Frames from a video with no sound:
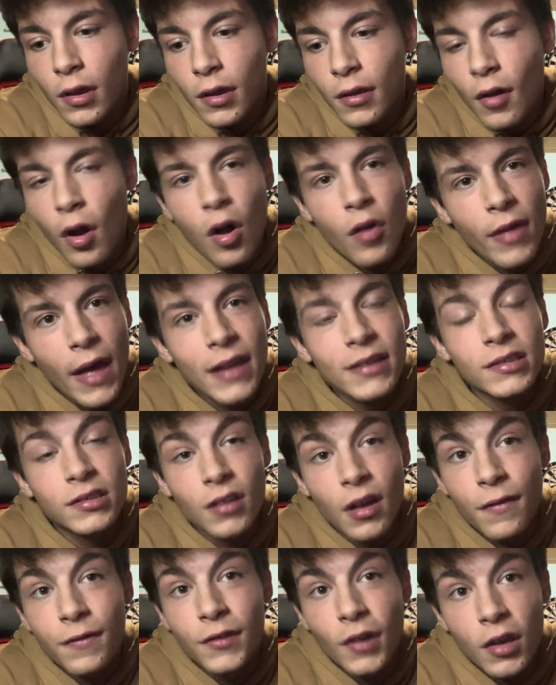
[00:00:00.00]
All that
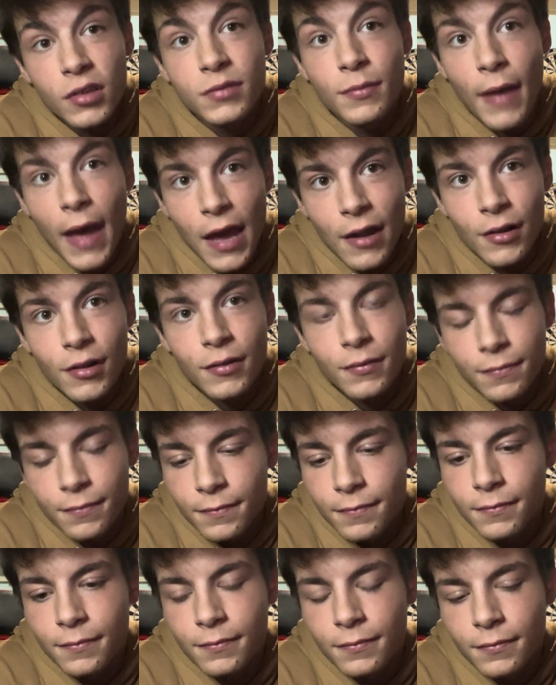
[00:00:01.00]
stuff does matter.
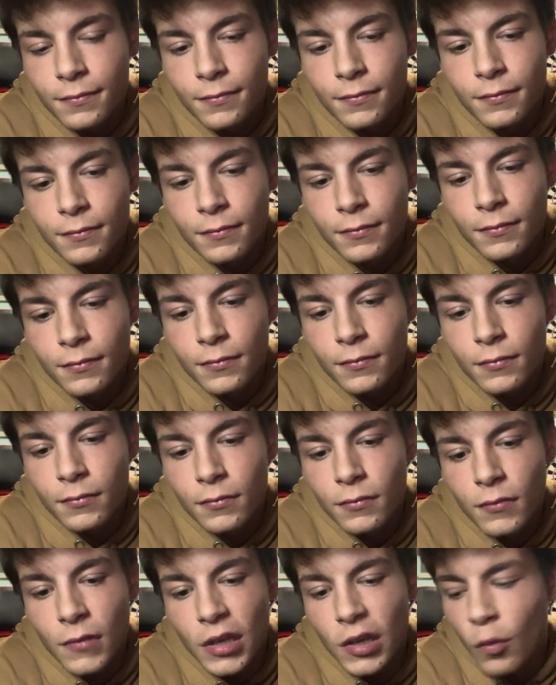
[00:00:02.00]

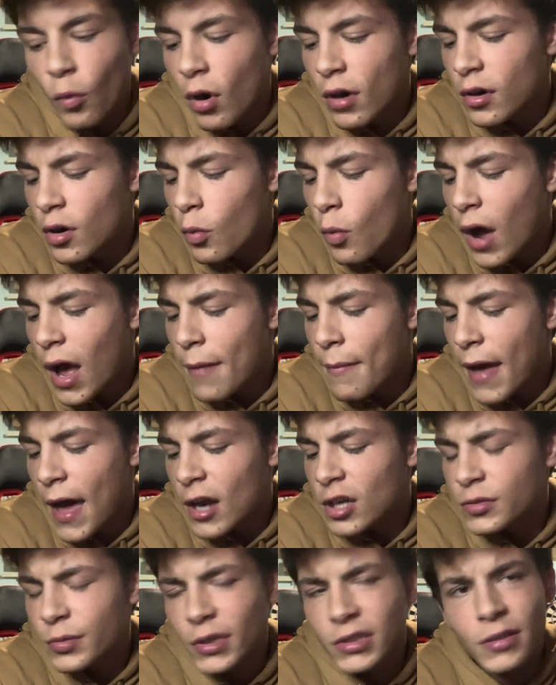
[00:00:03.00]
And you want to know why it
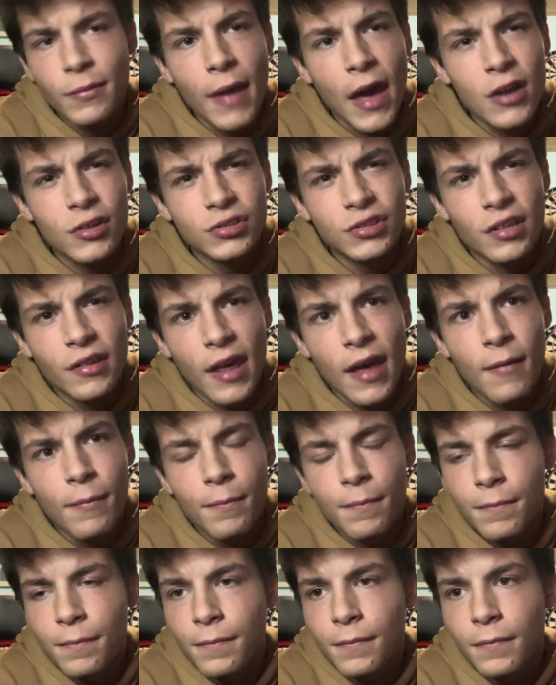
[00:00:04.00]
matters? Because it matters to them.
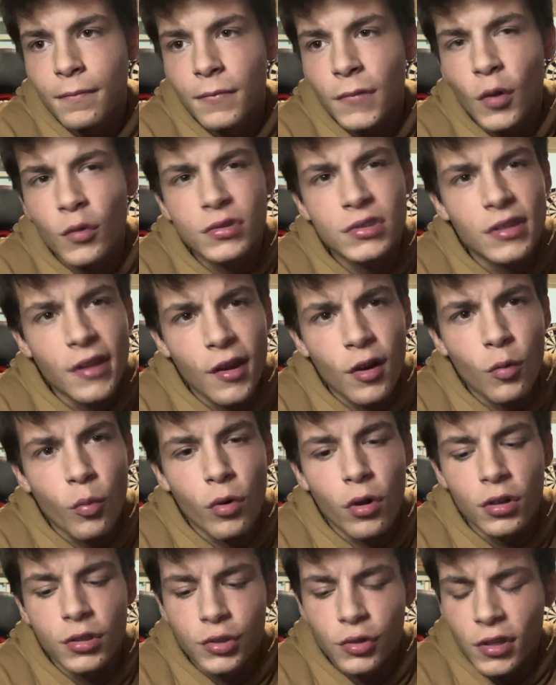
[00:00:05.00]
It's their
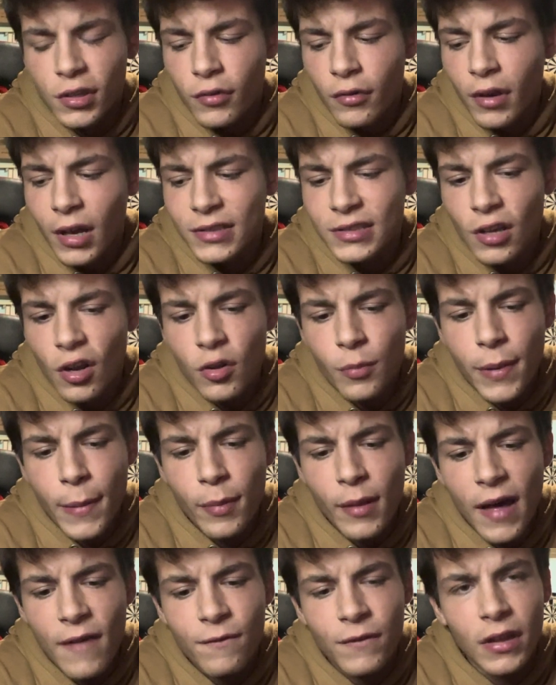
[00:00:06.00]
world. You need to realize that other
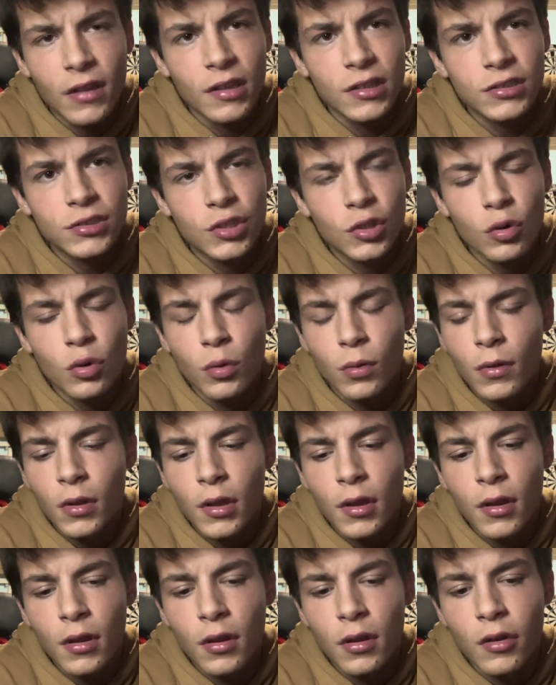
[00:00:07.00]
people have feelings too.
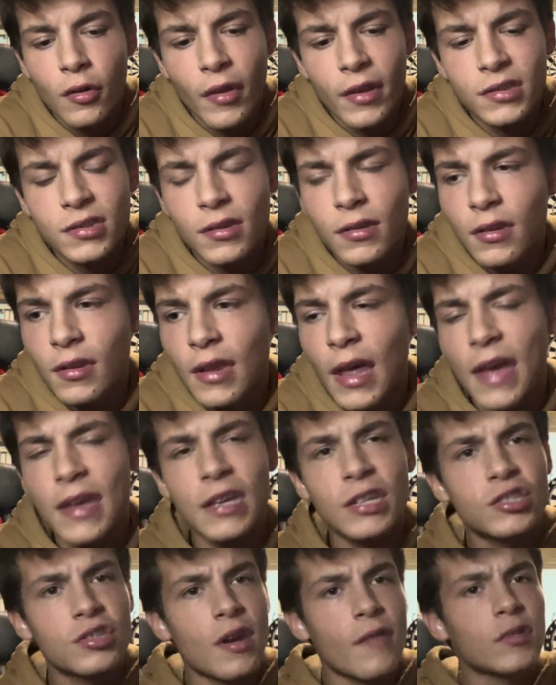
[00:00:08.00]
That
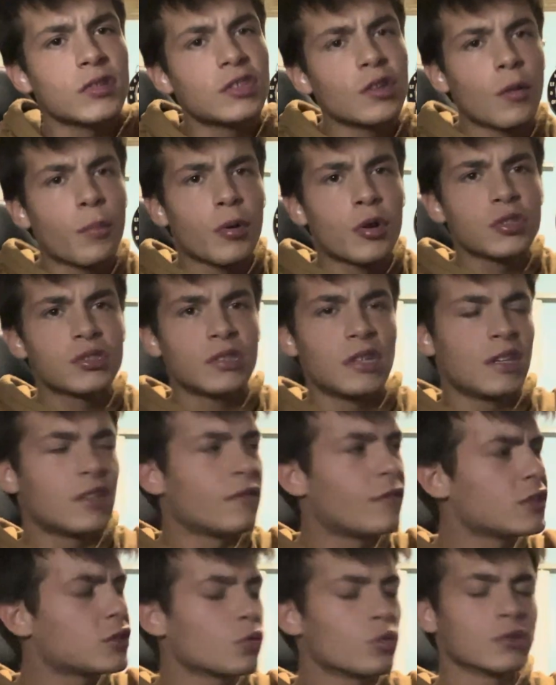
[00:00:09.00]
each and every single person,
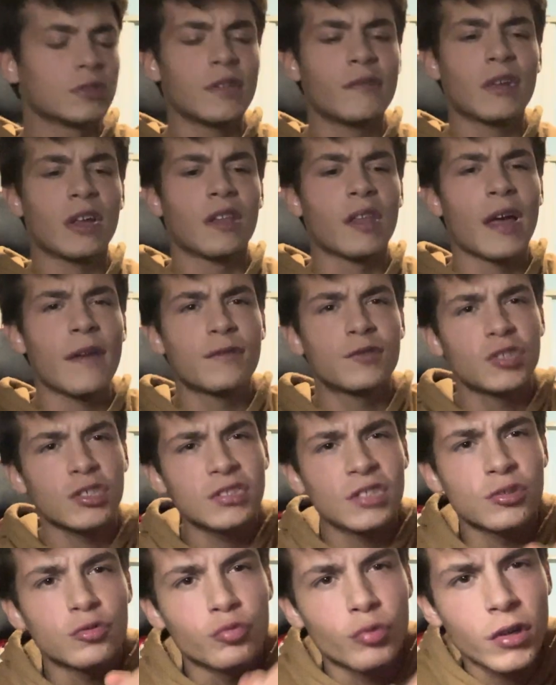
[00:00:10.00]
individual, is living a life
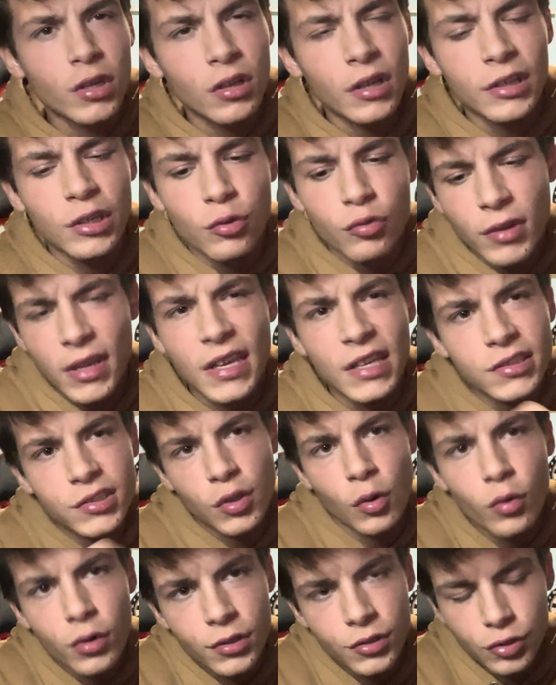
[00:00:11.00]
just as real and unique as
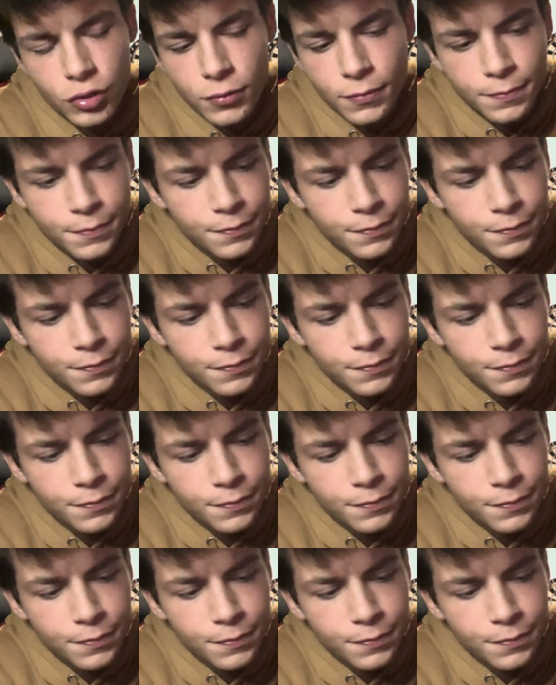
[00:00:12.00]
yours.